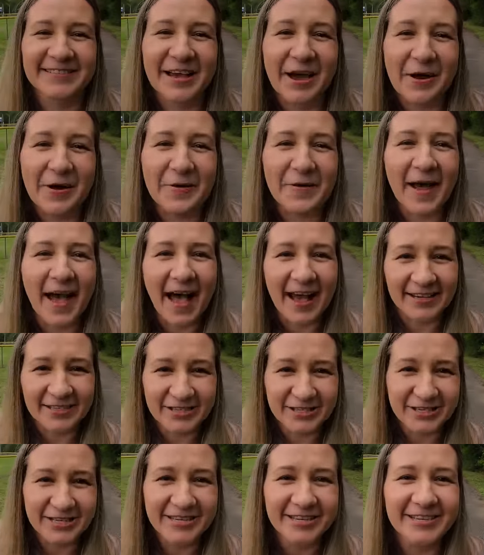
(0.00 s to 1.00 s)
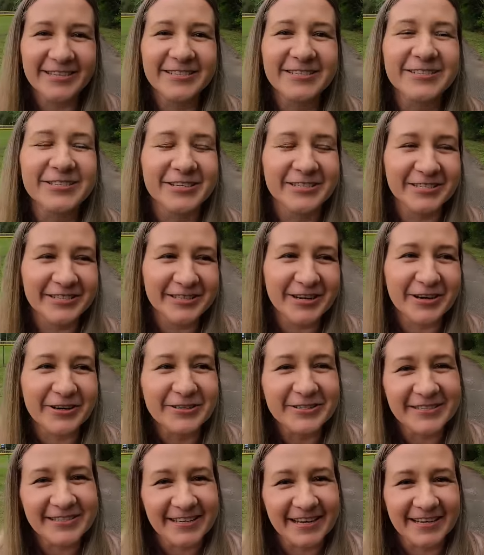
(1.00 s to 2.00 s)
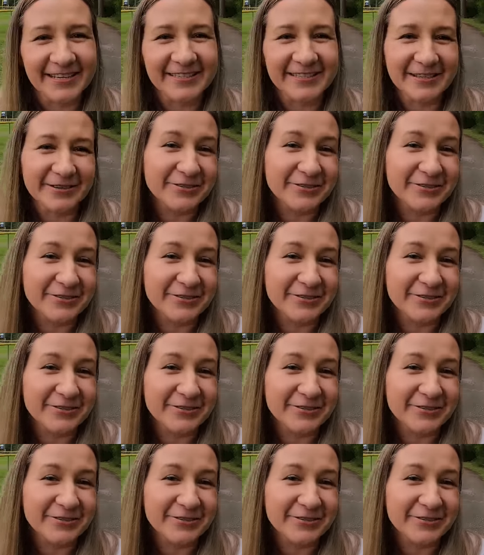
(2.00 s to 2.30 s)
So Ashlyn just turned 6,